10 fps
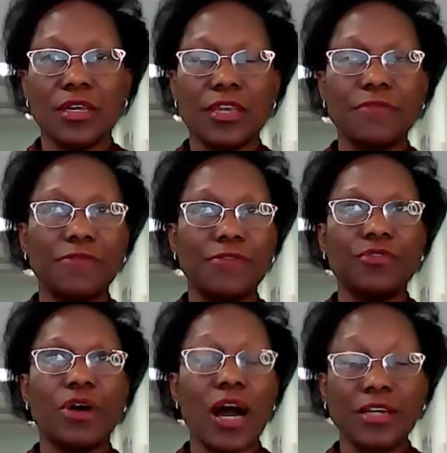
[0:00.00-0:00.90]
if
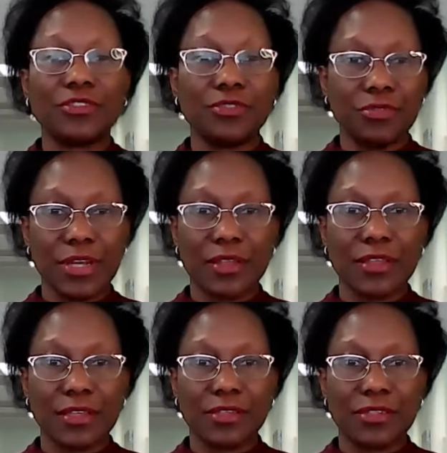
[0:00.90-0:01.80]
you aren't good at
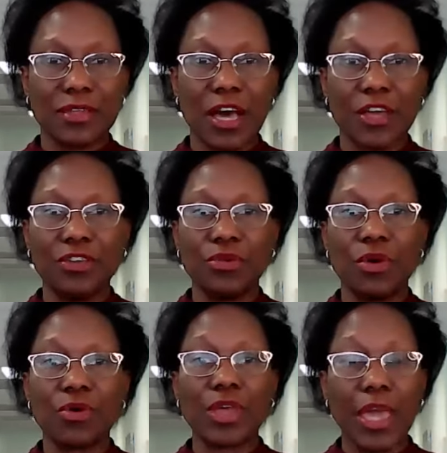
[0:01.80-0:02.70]
it, are you
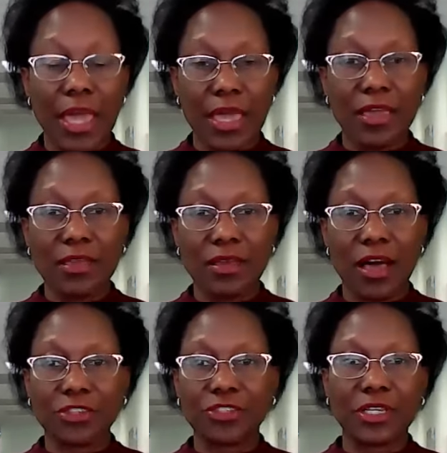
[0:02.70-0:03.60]
okay
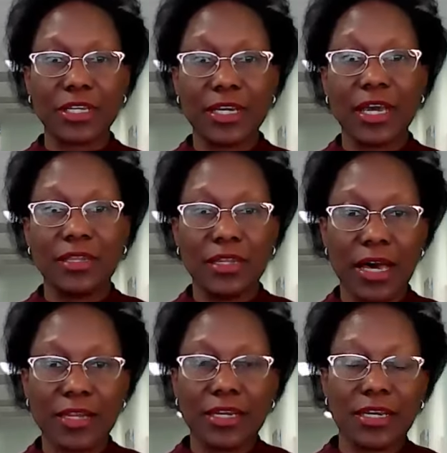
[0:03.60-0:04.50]
actually
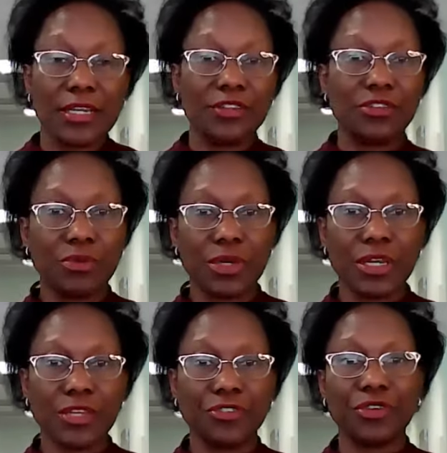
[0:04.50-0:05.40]
learning it and doing
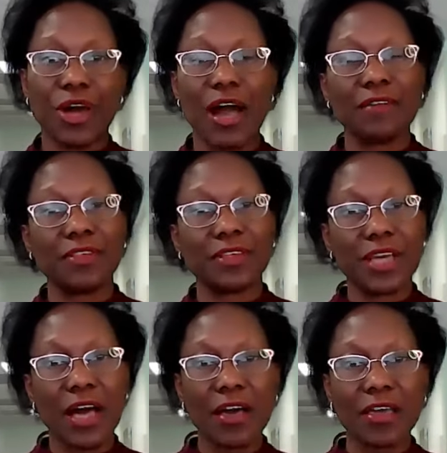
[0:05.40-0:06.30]
it? Do you have the
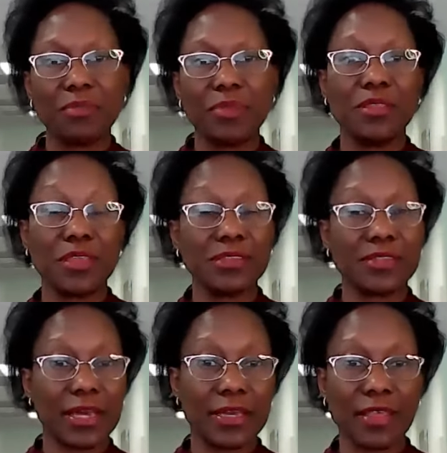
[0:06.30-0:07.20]
time? Things
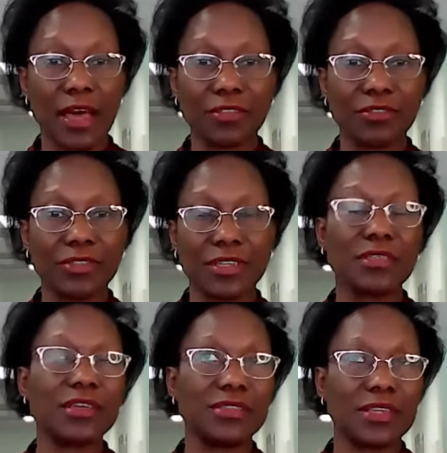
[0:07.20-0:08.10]
like that. Those are the
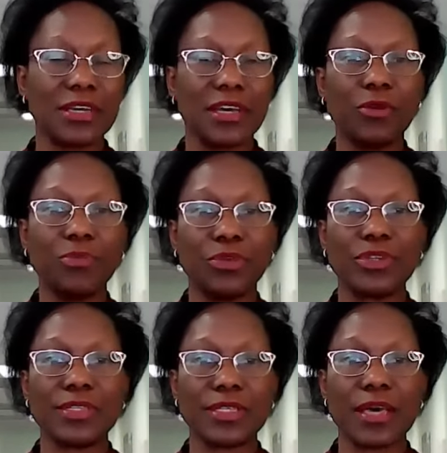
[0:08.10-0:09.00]
things that help you
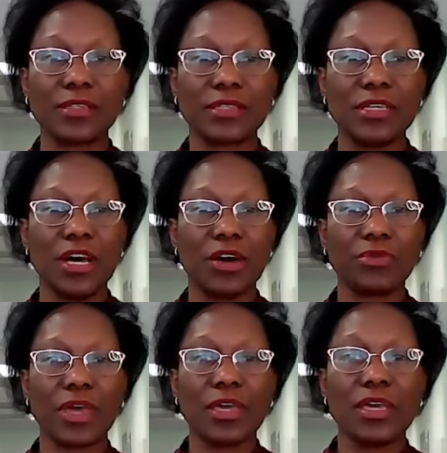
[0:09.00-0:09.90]
assess.
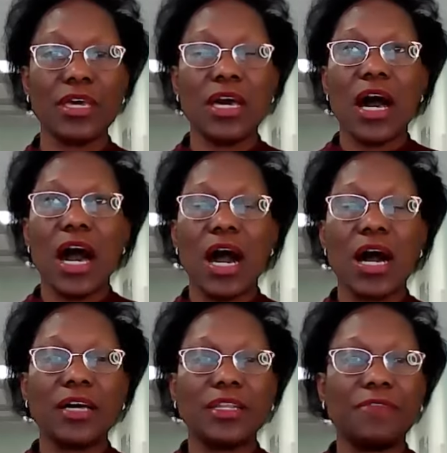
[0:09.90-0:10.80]
Okay.
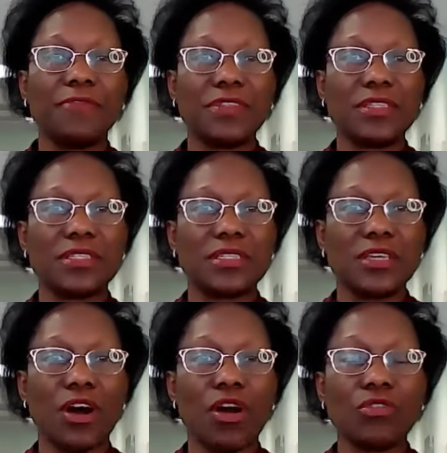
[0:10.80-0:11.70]
And if
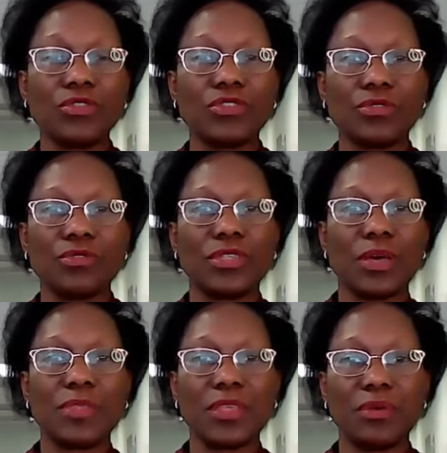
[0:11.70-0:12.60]
it's also
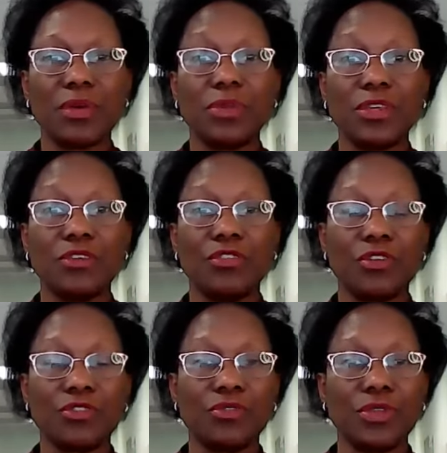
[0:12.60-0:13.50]
something that maybe you're
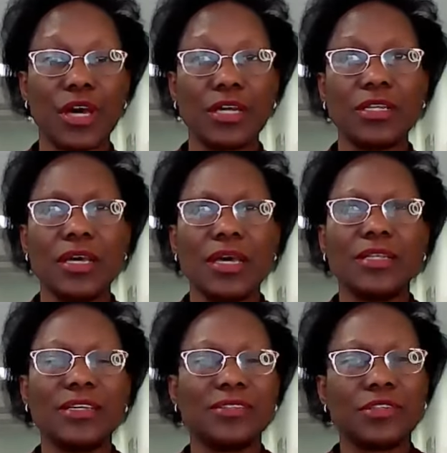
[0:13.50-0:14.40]
not good at,
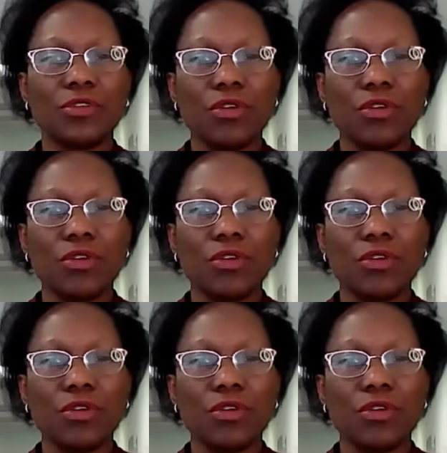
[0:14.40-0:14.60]
does it